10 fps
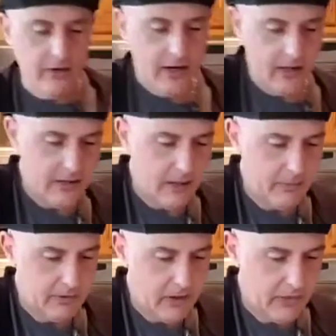other end and I
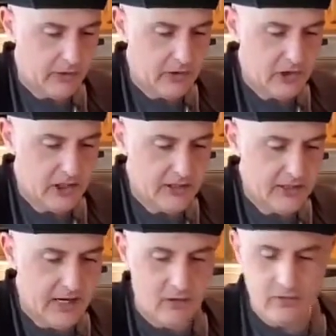put that third sheet
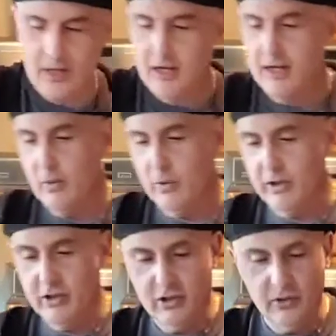down. And we're
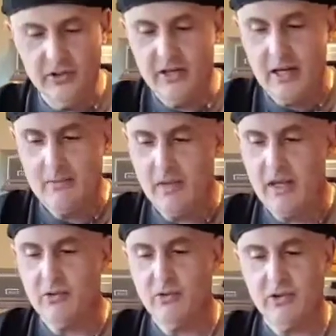going to do the same
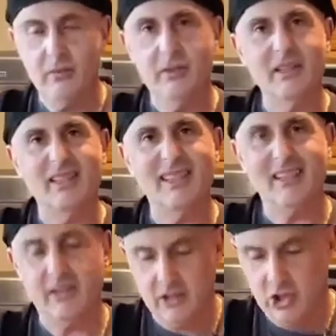thing. So it's going to be
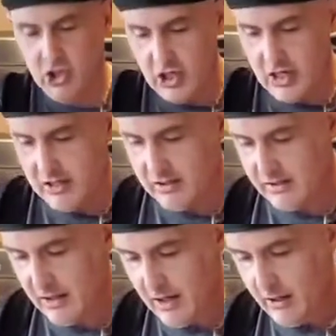6
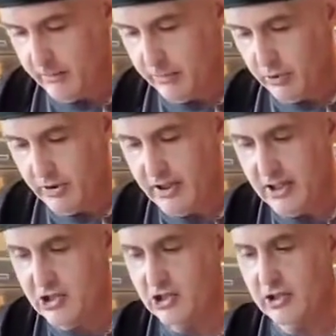sheets per
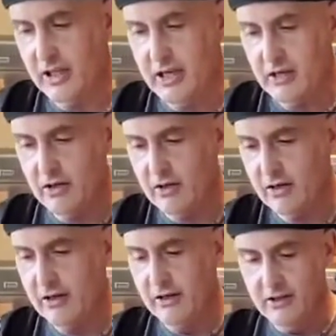each layer.
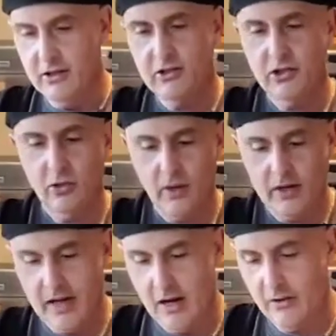So
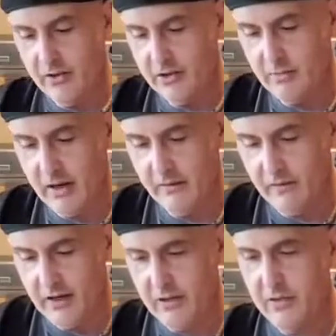right now there's my
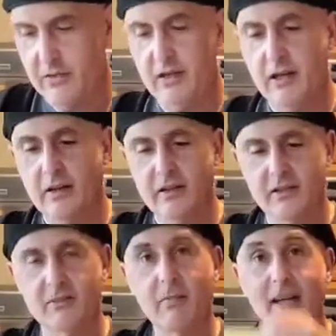5th, and
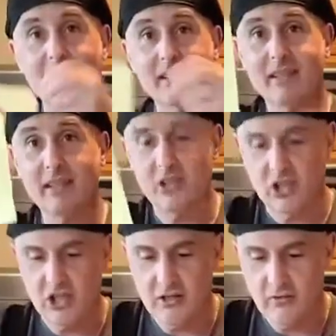this is my 6th
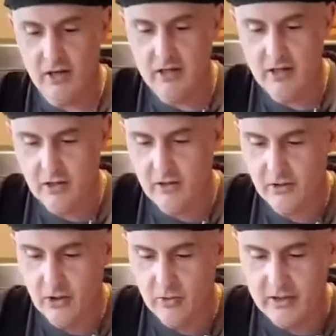sheet right here
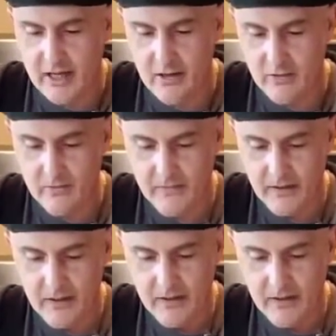going down.